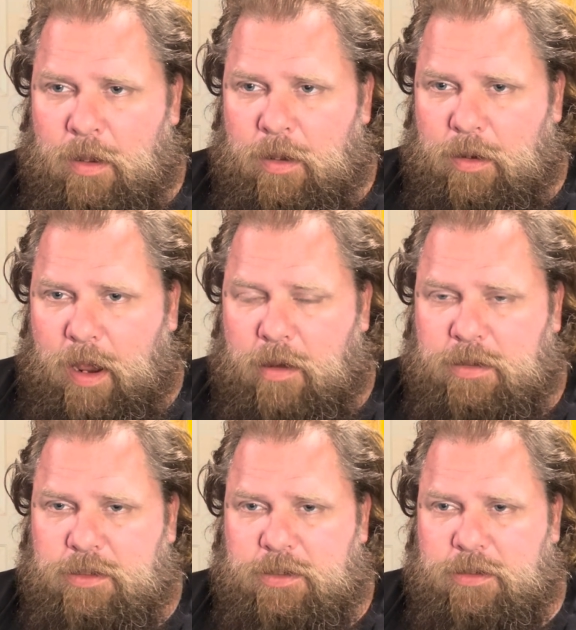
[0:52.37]
yeah,
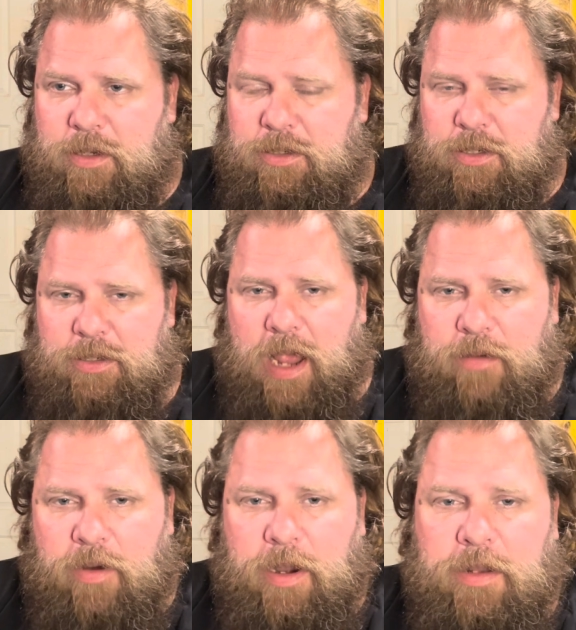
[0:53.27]
let's just
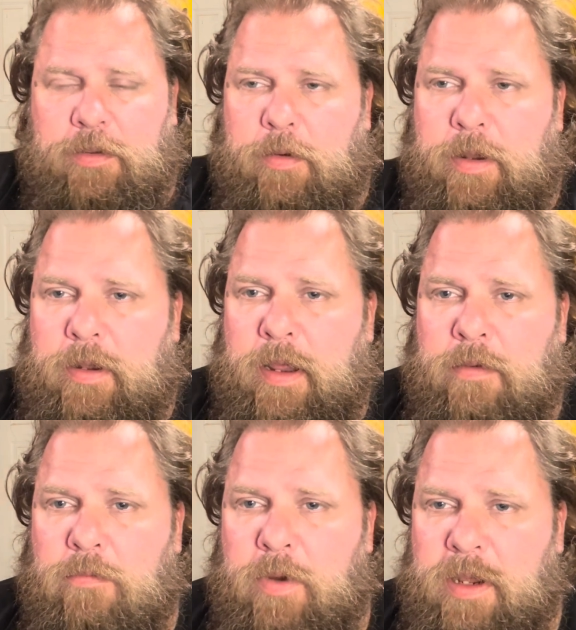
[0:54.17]
dive right into it,
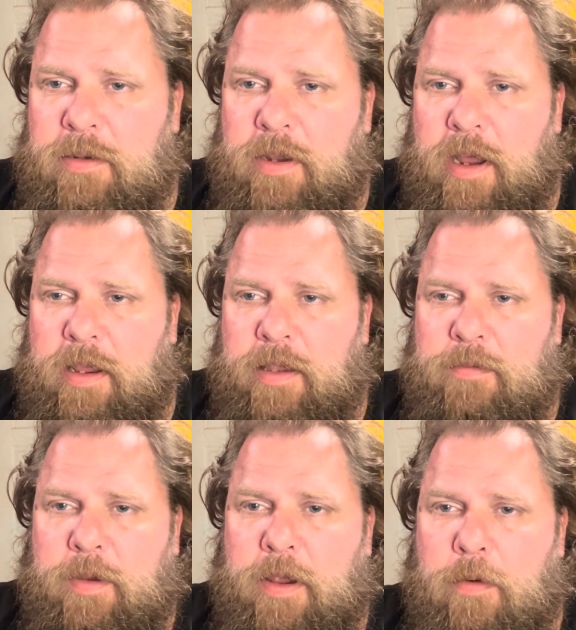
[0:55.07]
and we can talk
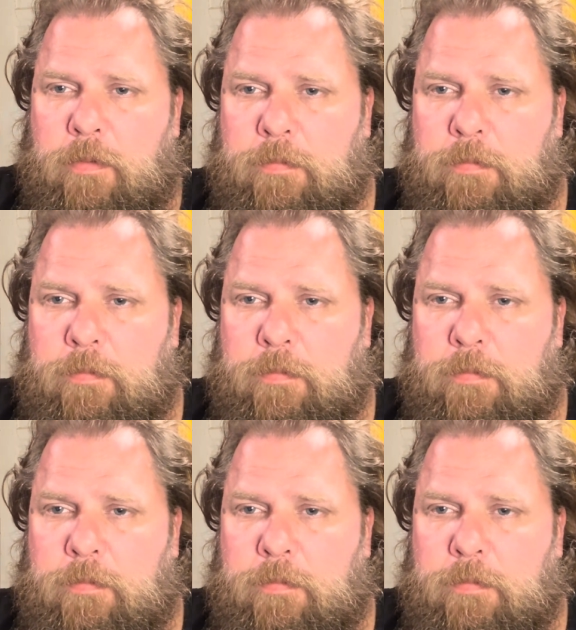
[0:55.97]
as we go.